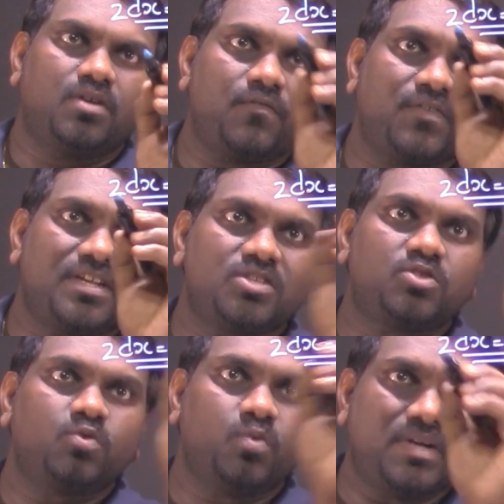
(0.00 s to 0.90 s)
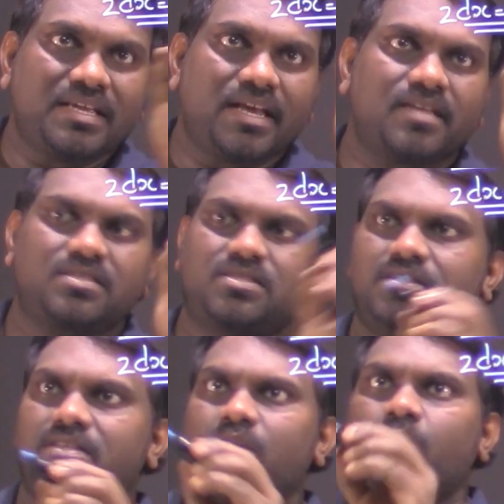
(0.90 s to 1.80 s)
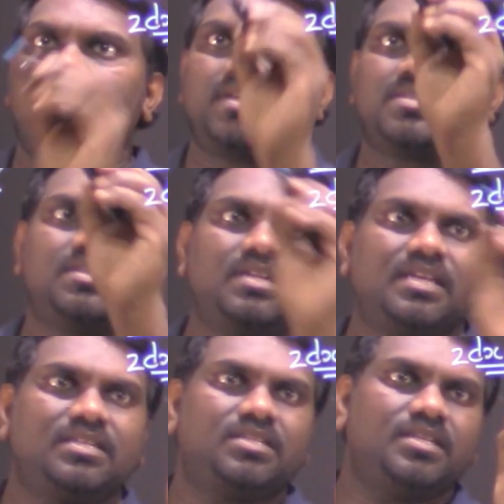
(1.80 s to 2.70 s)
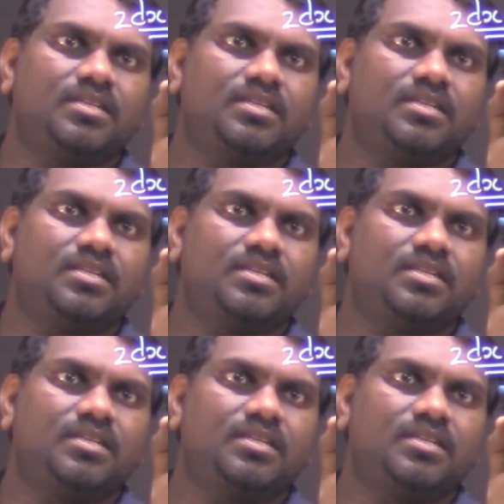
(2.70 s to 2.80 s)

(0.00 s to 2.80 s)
If it is 2 dx, then what is dt?